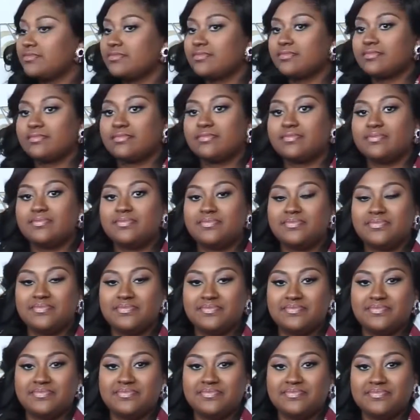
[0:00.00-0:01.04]

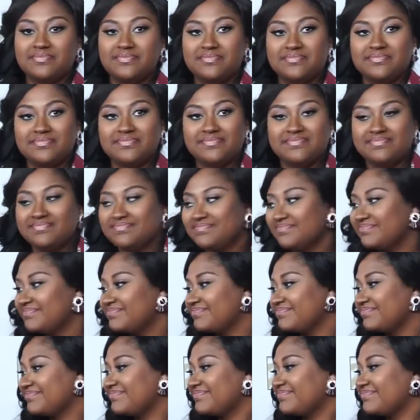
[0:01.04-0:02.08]

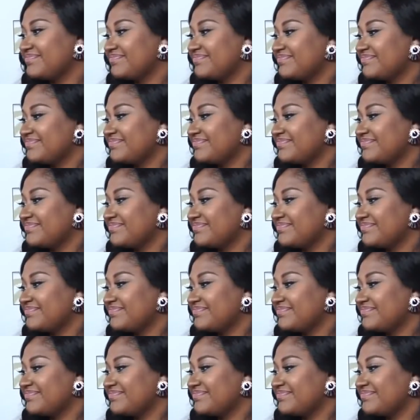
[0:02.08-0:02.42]
This person isn't speaking.